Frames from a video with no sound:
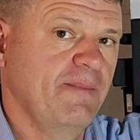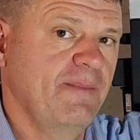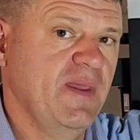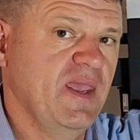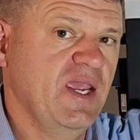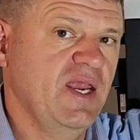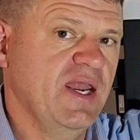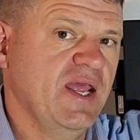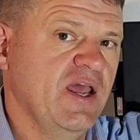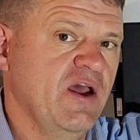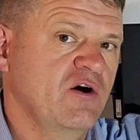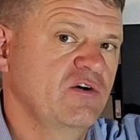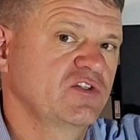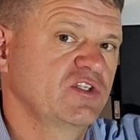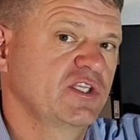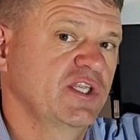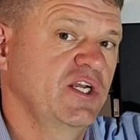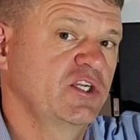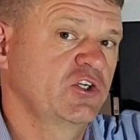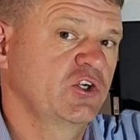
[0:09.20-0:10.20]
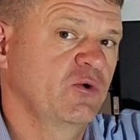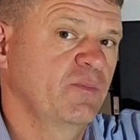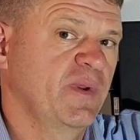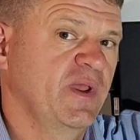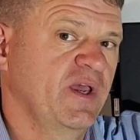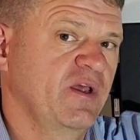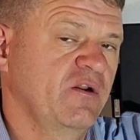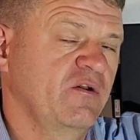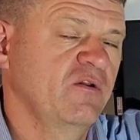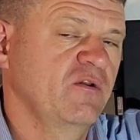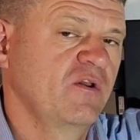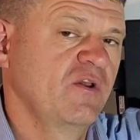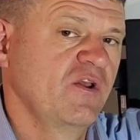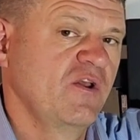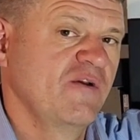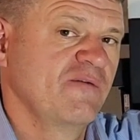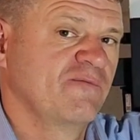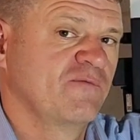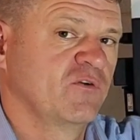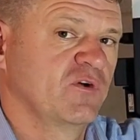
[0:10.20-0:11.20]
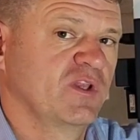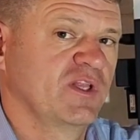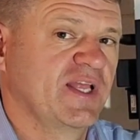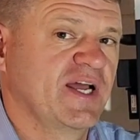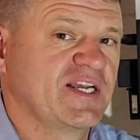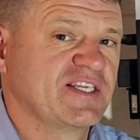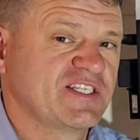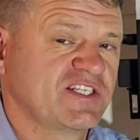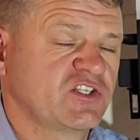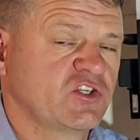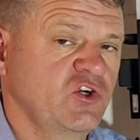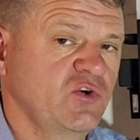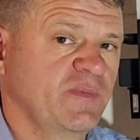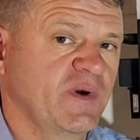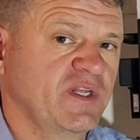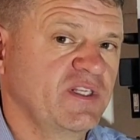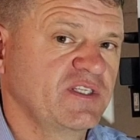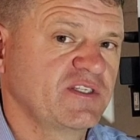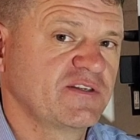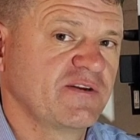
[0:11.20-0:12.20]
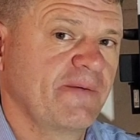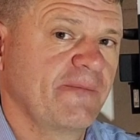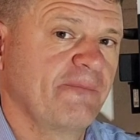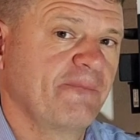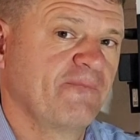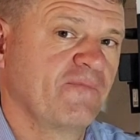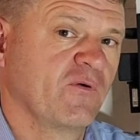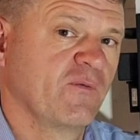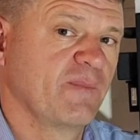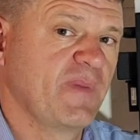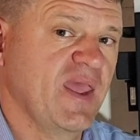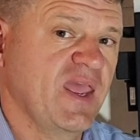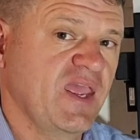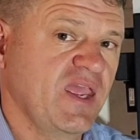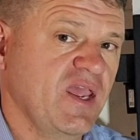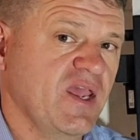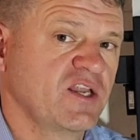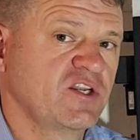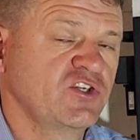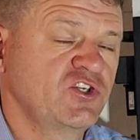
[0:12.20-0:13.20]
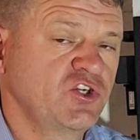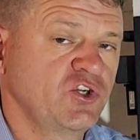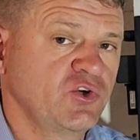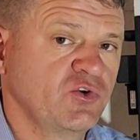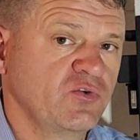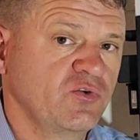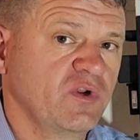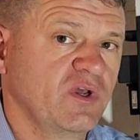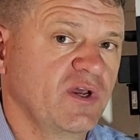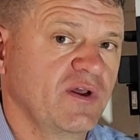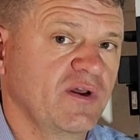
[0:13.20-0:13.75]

main house electrical panel for the last two months, for May and June.